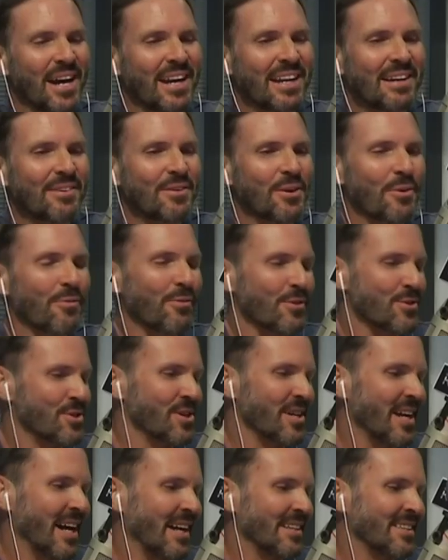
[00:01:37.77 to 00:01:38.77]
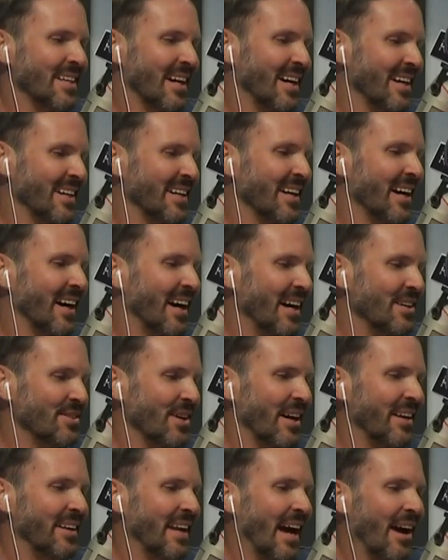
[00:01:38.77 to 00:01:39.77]
I didn't know Virginia had tiny eyes,
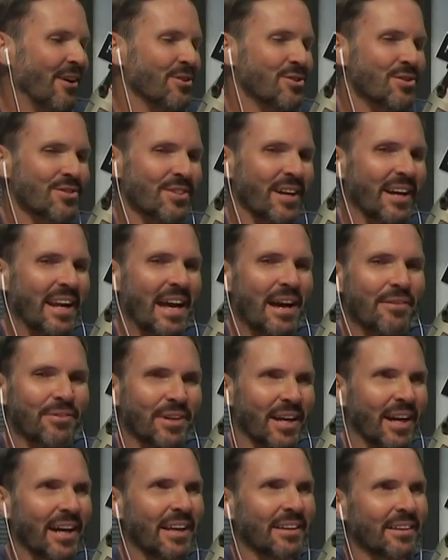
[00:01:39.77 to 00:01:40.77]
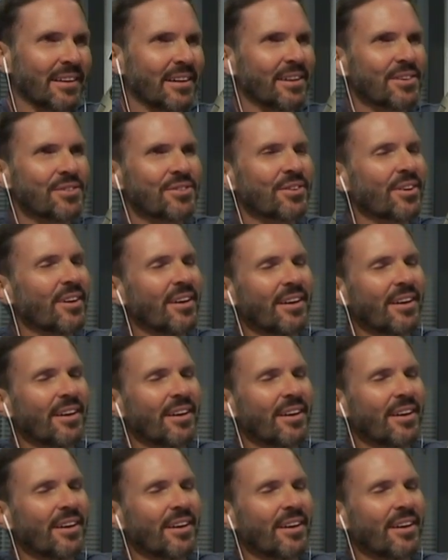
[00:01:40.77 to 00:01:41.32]
and now she's got heavy eyelids.